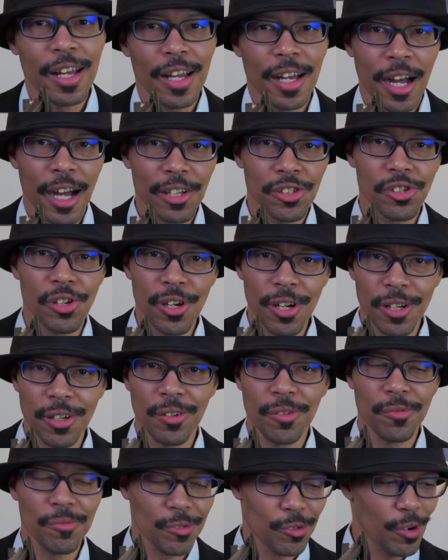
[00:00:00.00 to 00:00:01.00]
I should have
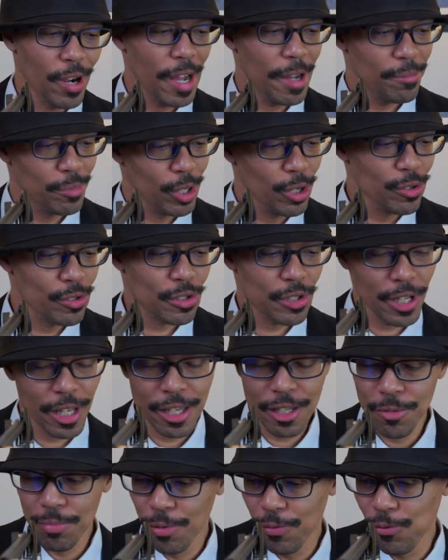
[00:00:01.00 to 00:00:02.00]
grabbed those
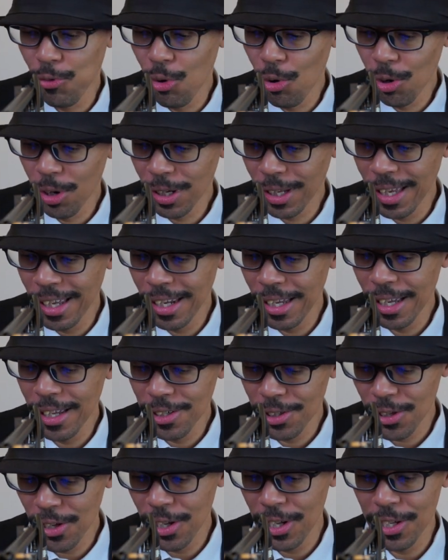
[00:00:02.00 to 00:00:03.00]
things before getting
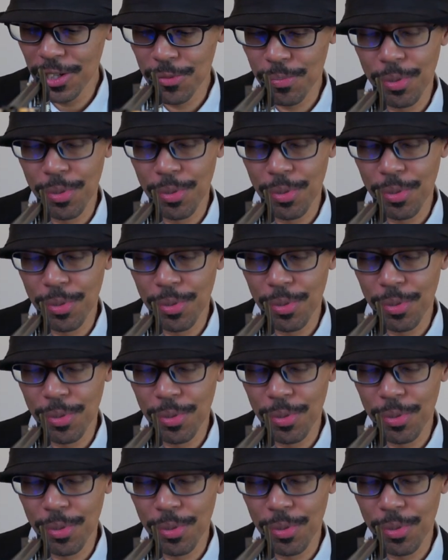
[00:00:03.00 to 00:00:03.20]
into this,